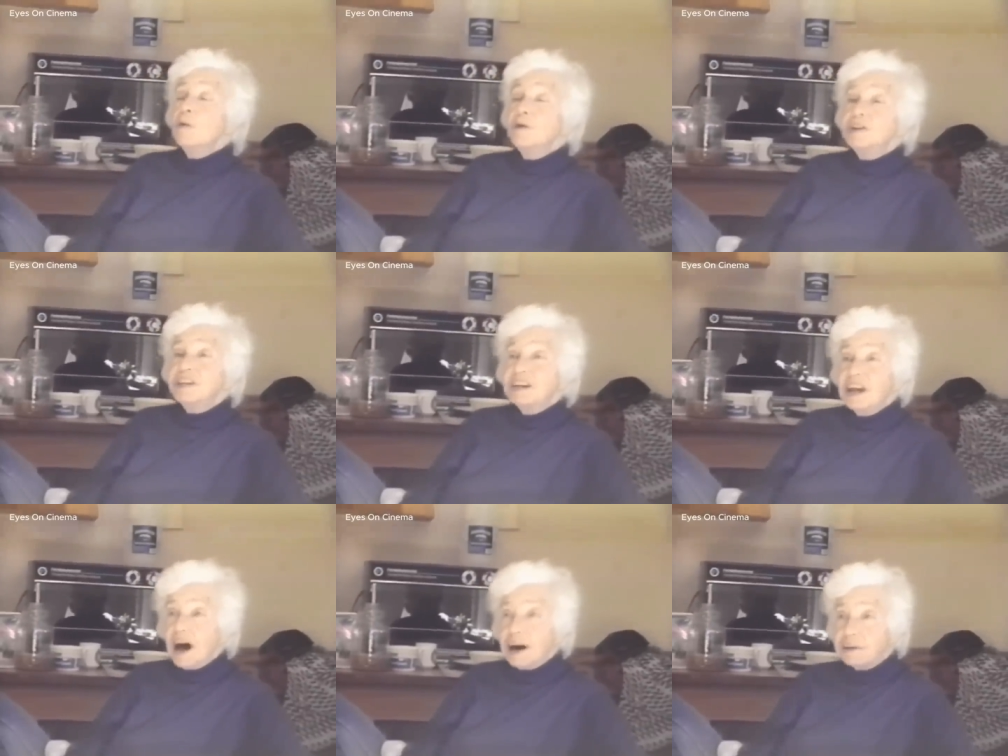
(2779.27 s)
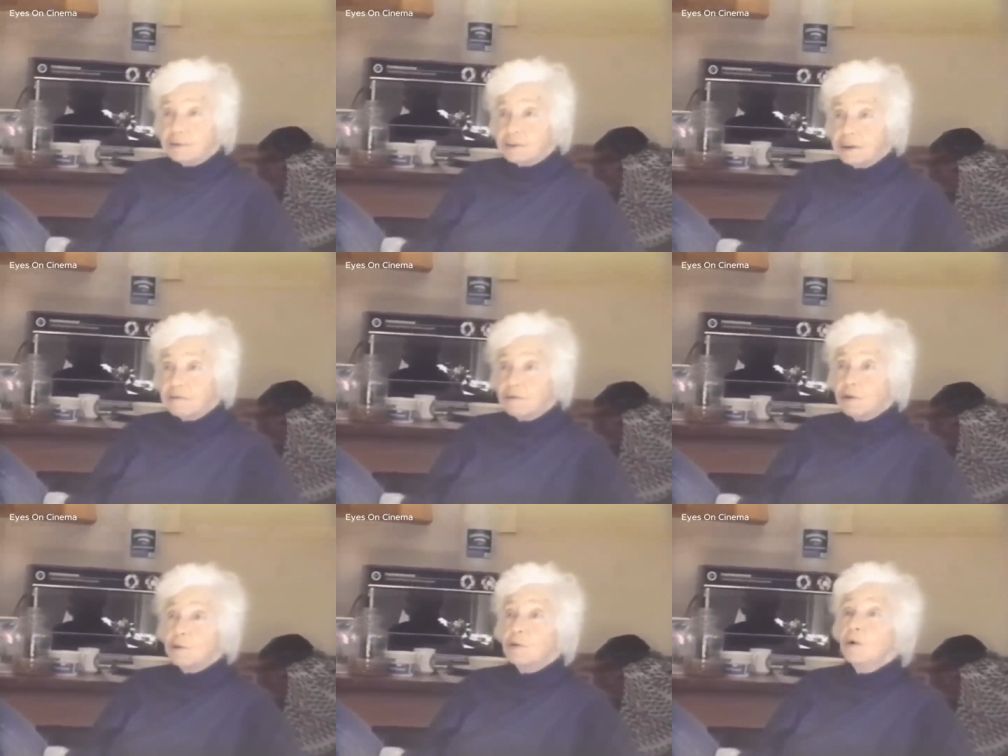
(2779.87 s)
who denied
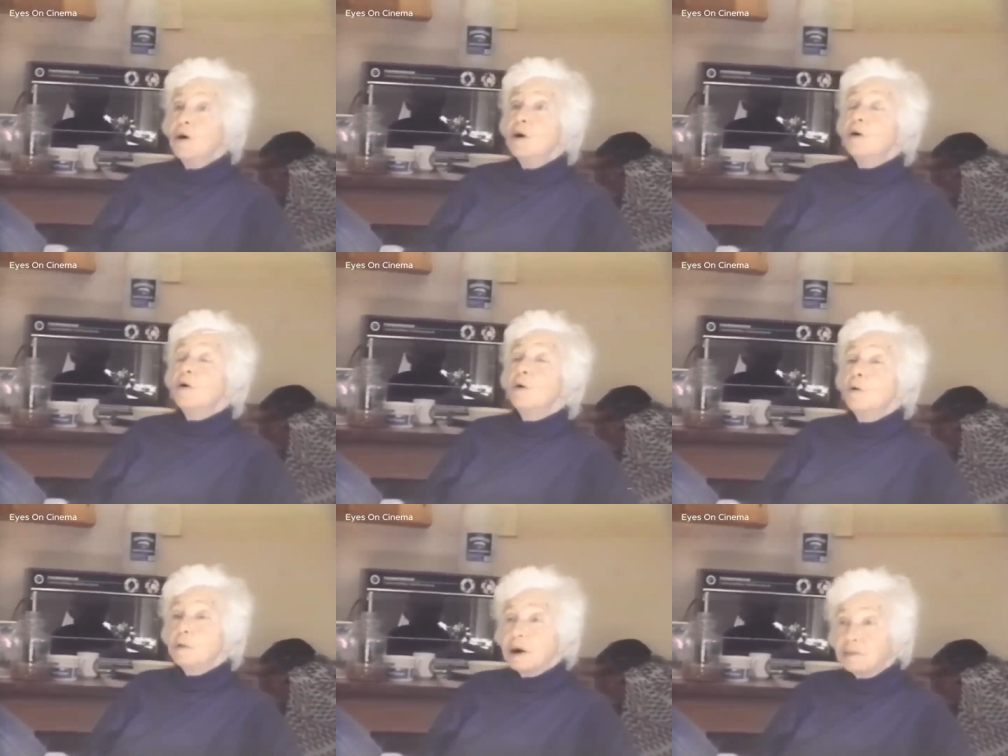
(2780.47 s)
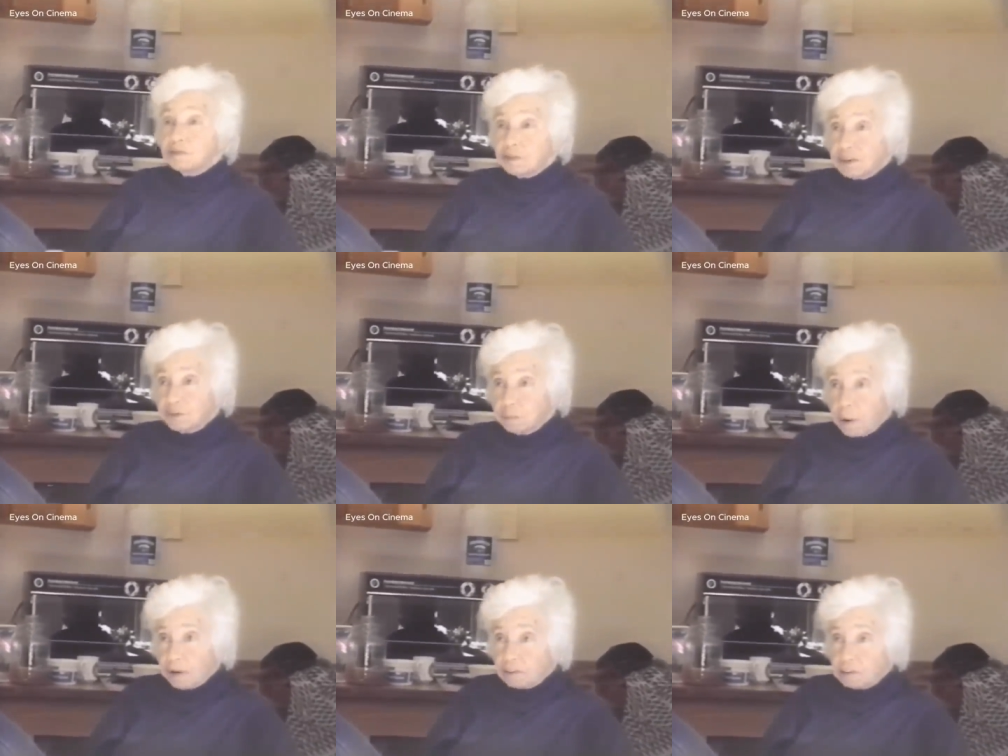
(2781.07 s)
review, who was
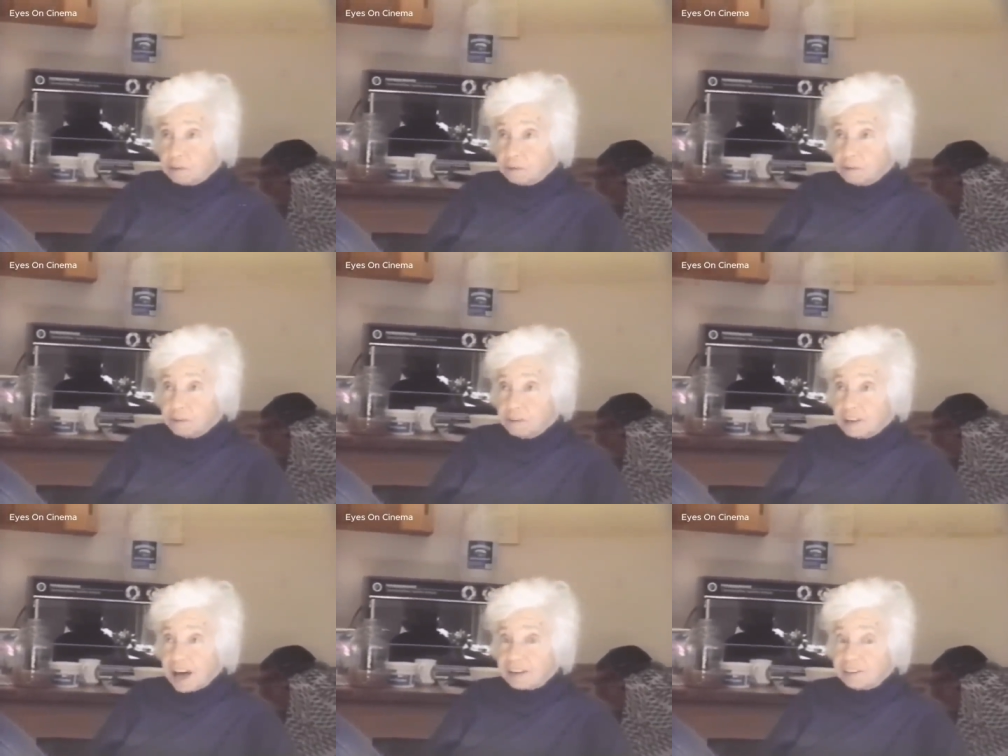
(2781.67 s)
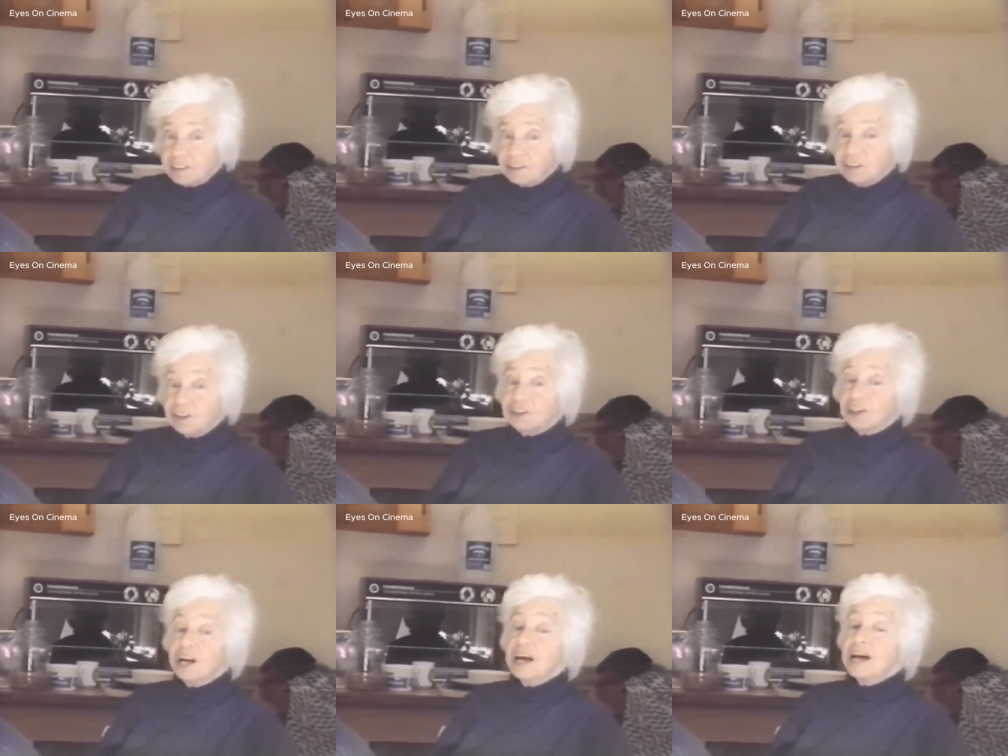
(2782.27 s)
responsible for that
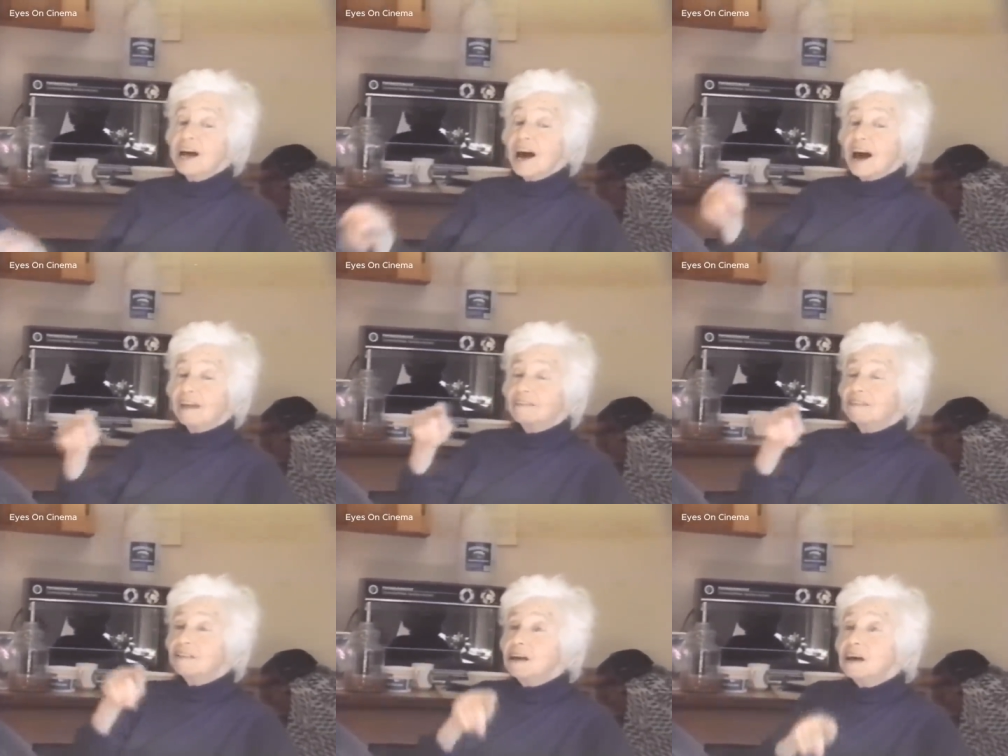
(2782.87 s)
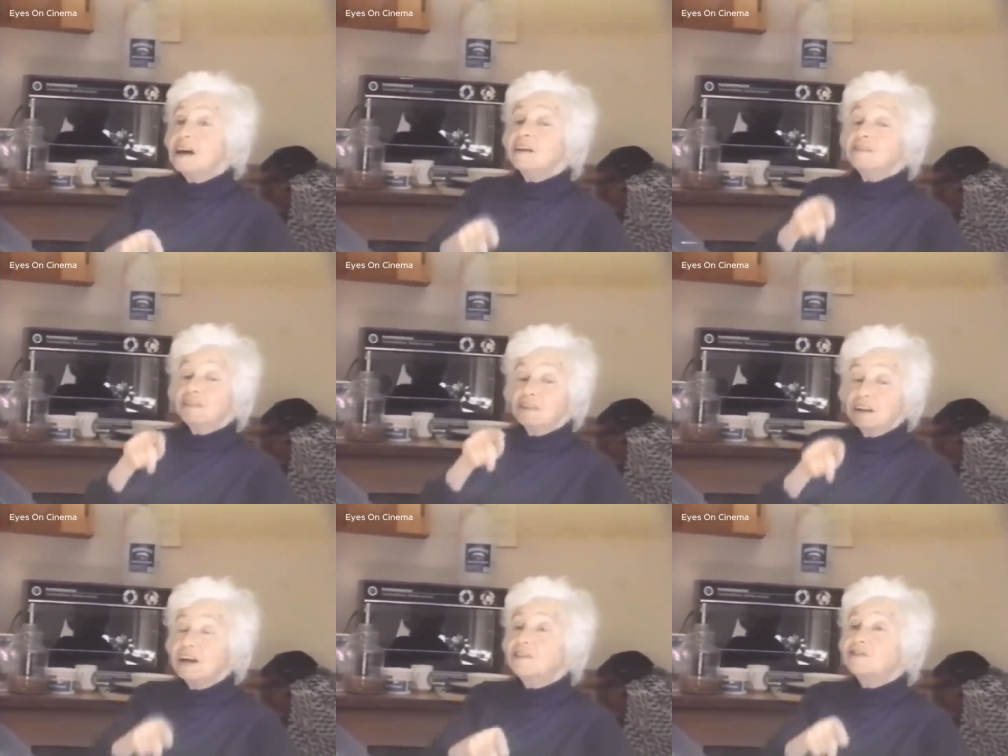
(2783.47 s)
decision. And
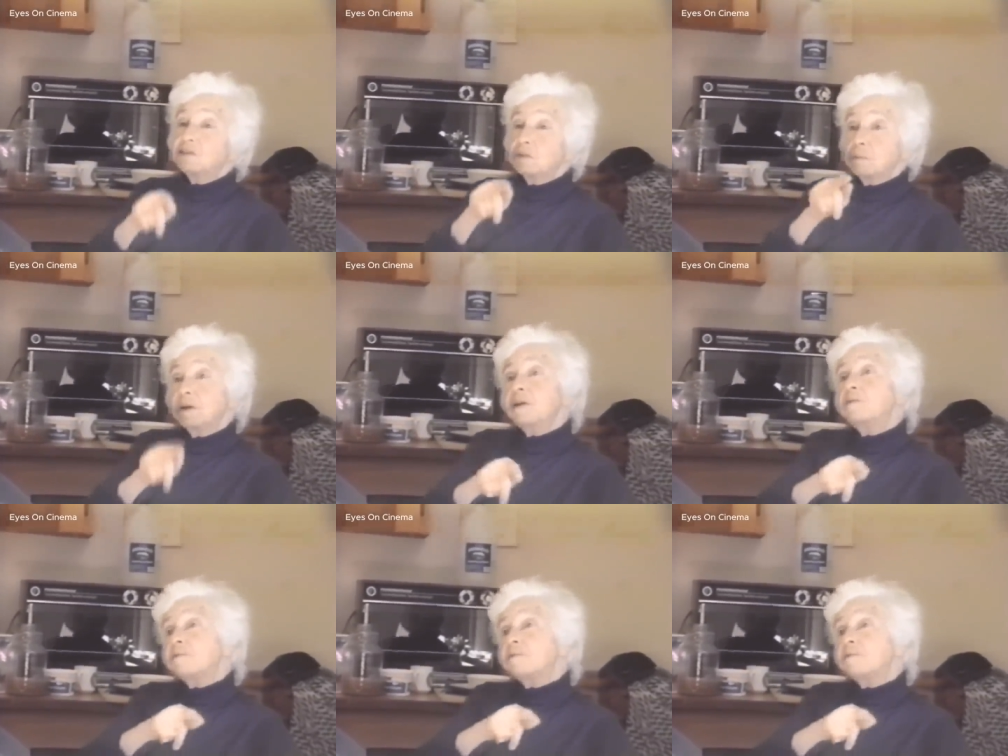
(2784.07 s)
this needs to be